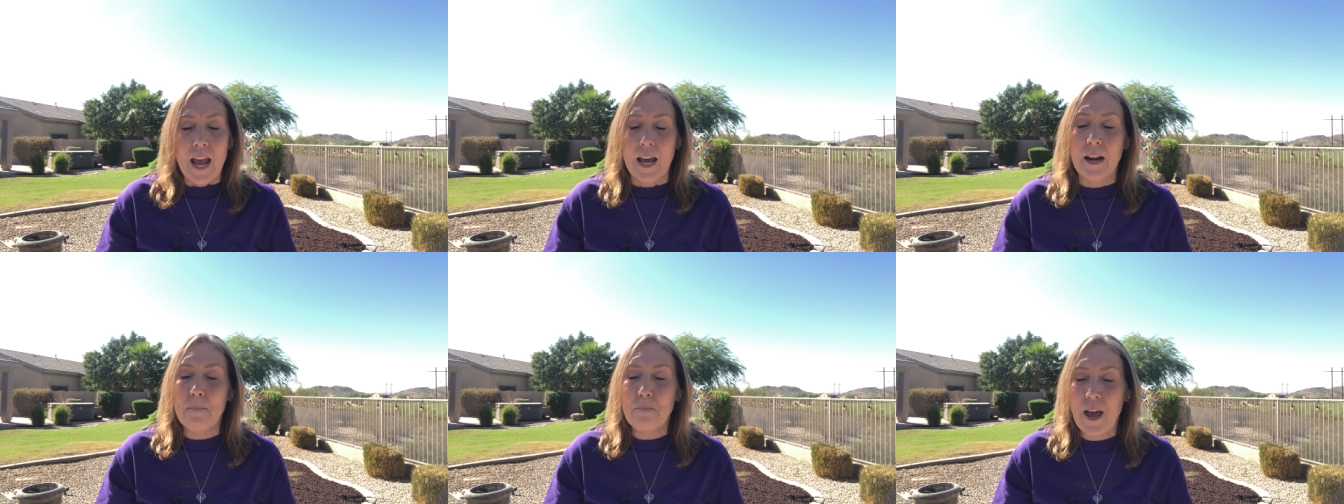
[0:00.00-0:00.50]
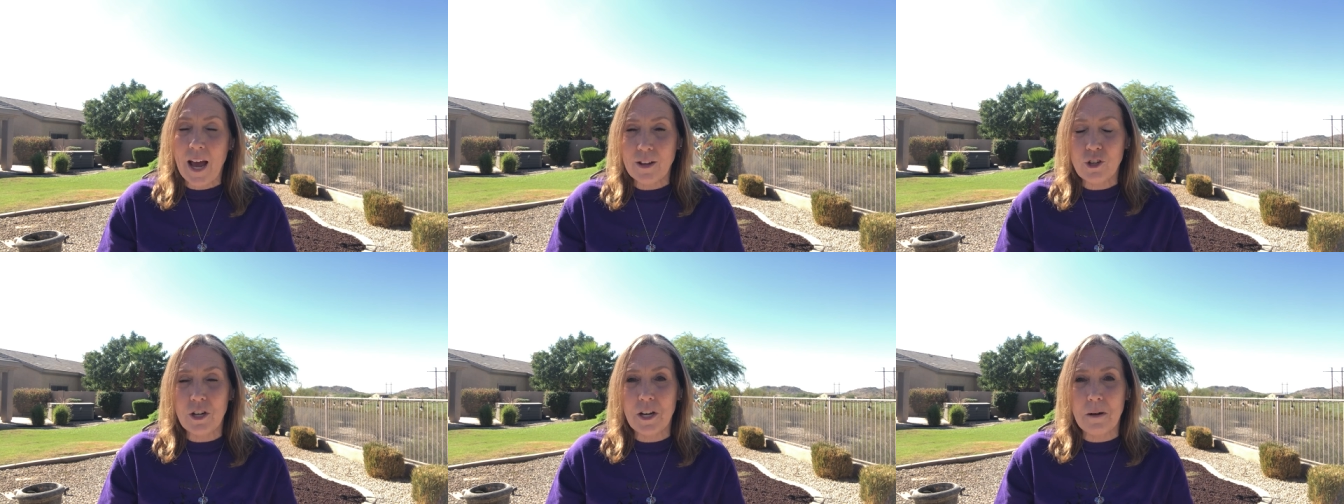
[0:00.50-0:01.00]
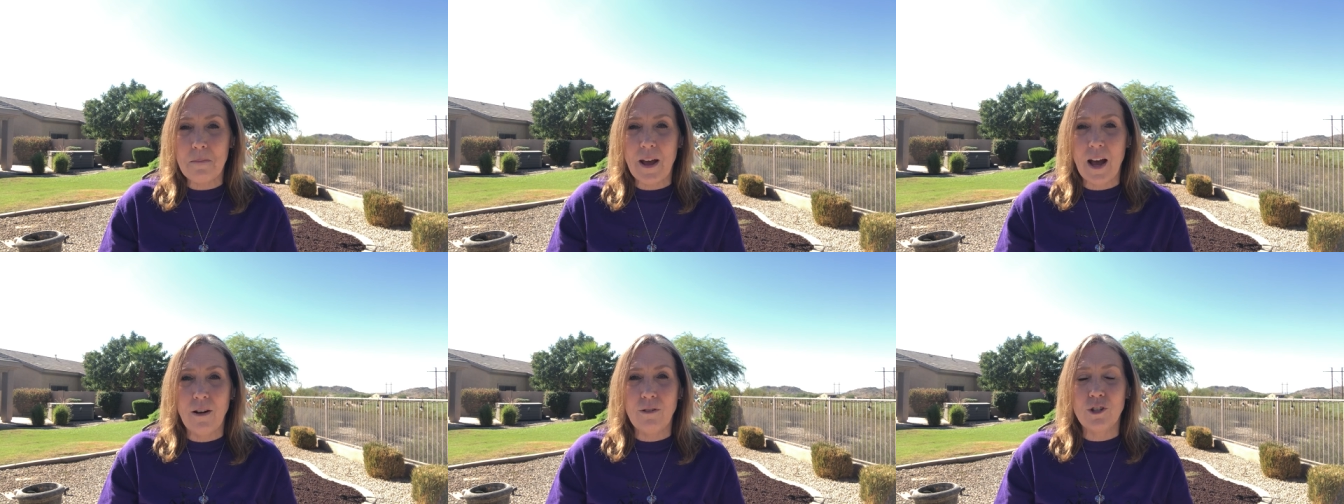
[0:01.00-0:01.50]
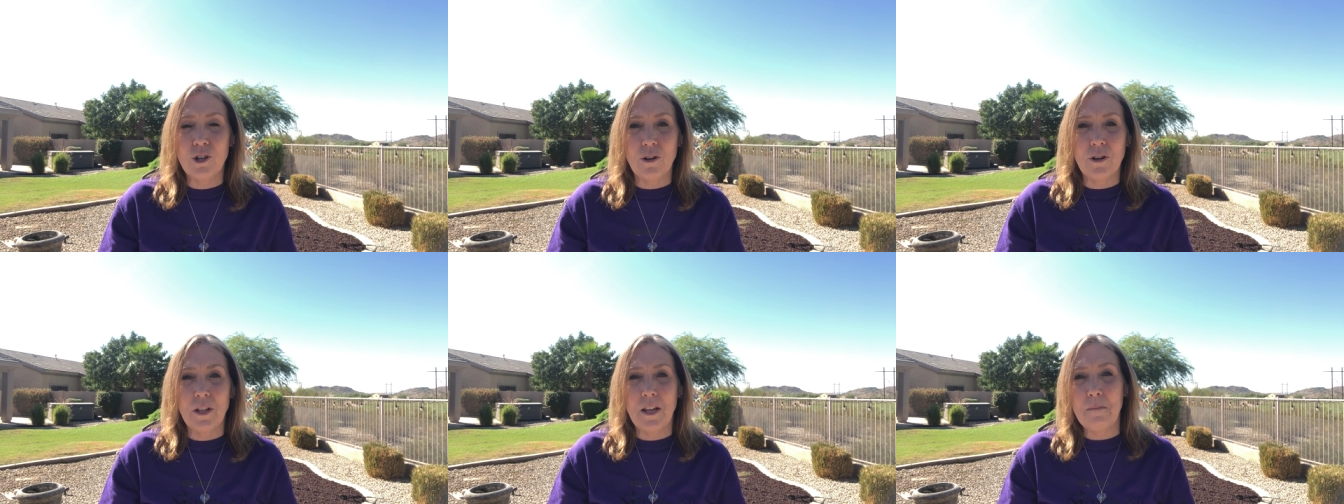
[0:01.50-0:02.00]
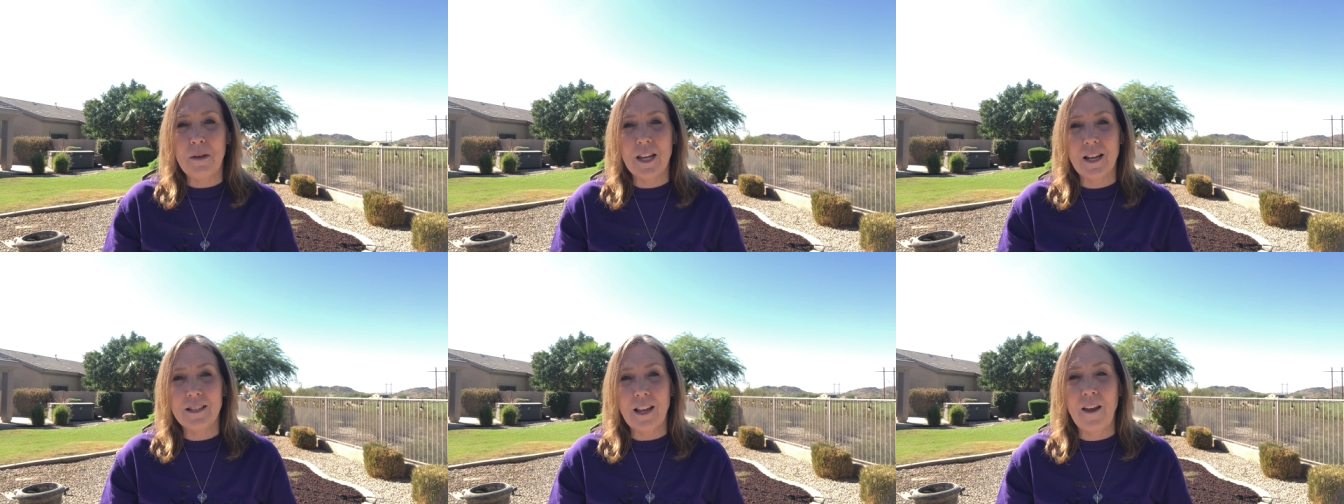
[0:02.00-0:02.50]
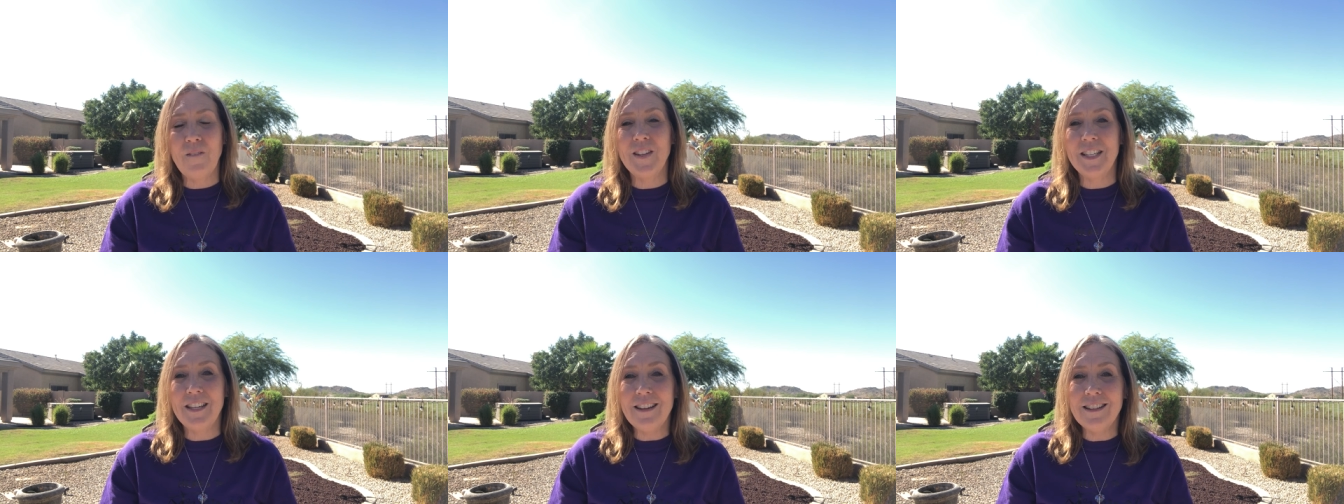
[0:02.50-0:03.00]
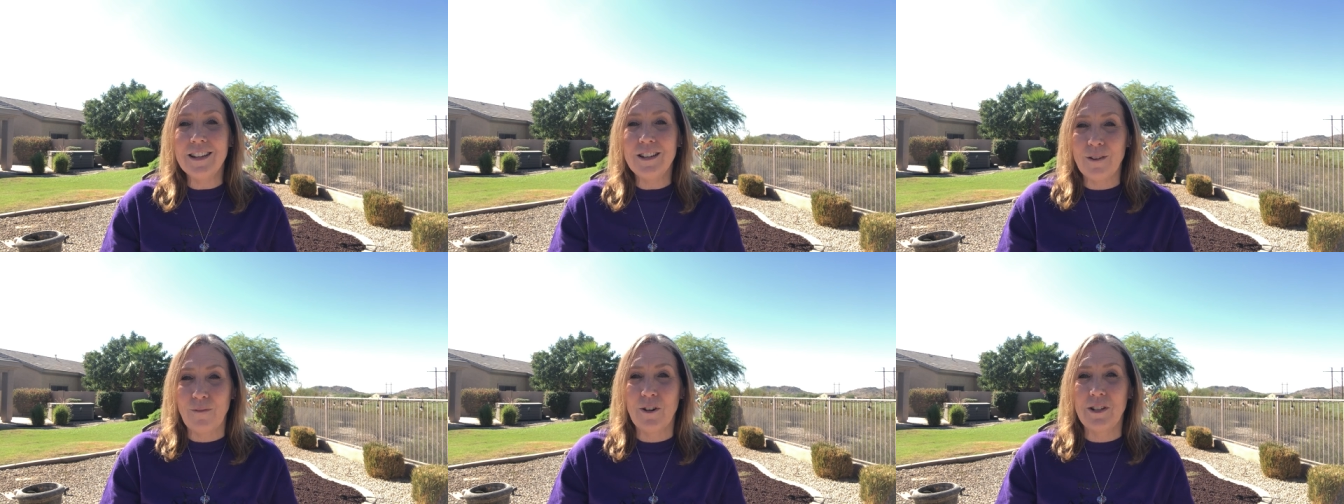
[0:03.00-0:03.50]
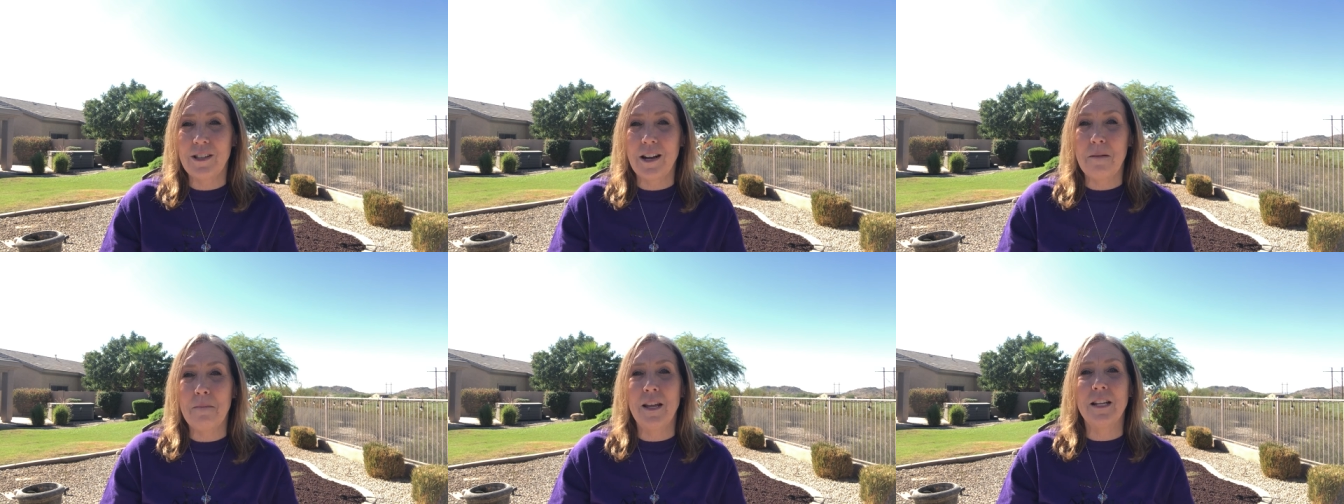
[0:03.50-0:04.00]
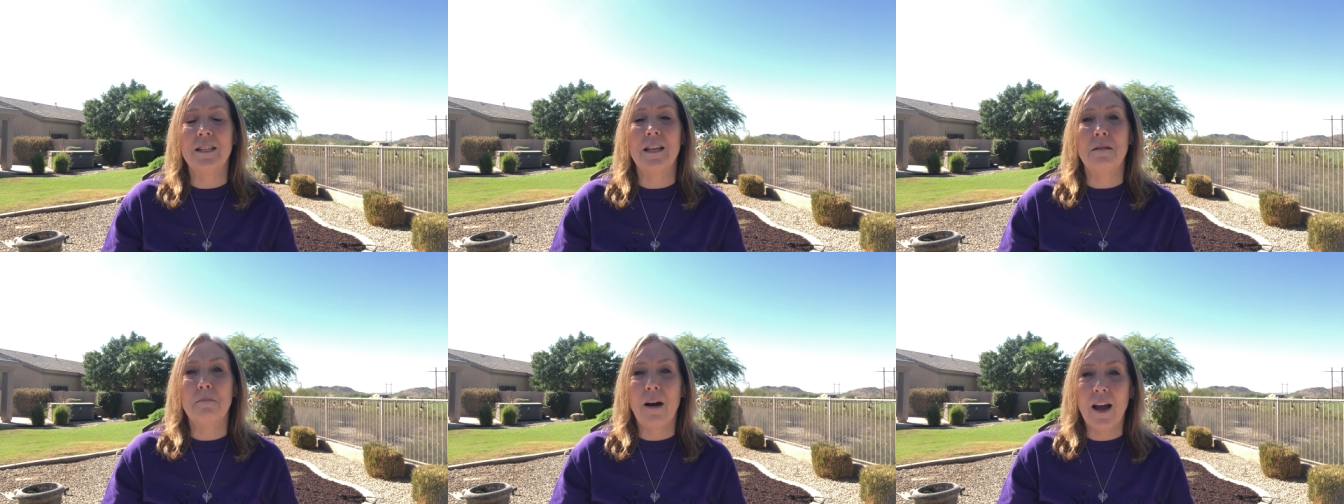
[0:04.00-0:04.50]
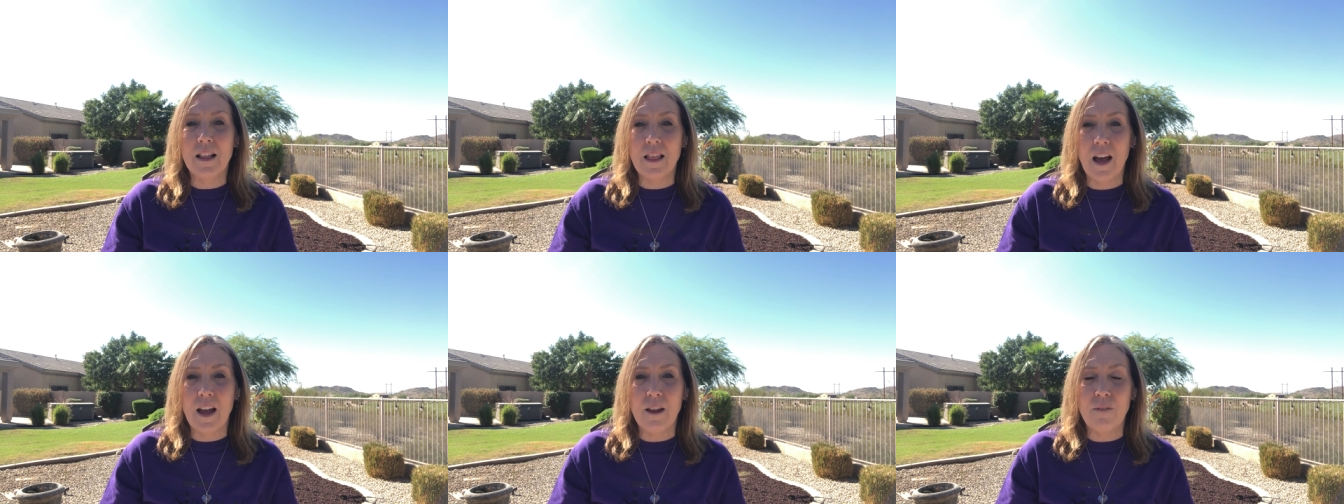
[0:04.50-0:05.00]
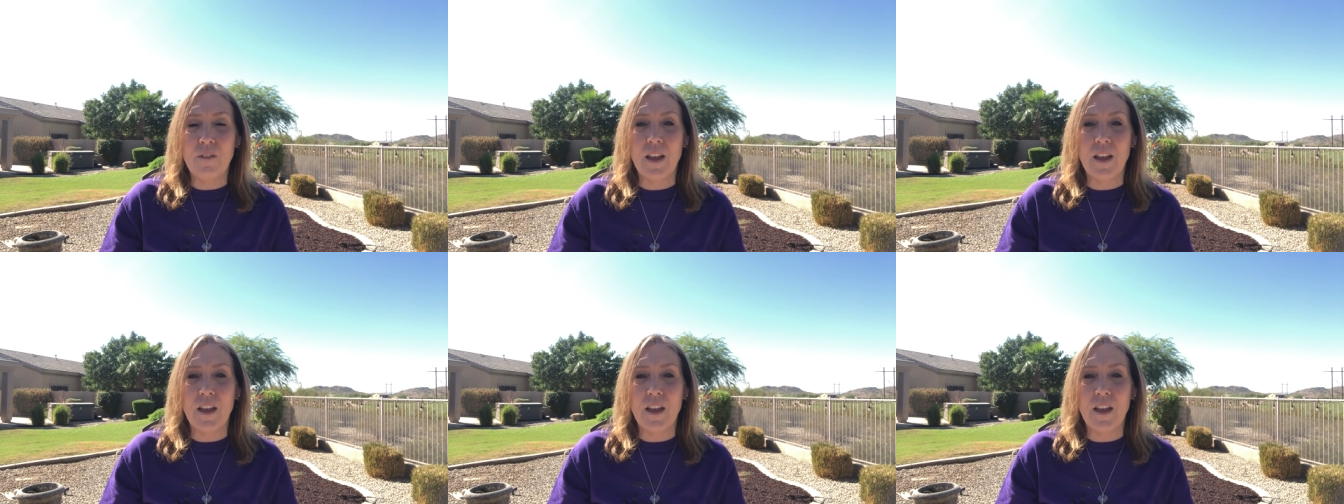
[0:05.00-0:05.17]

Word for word: And I'm passionate about journaling because I've seen the difference that it makes in my life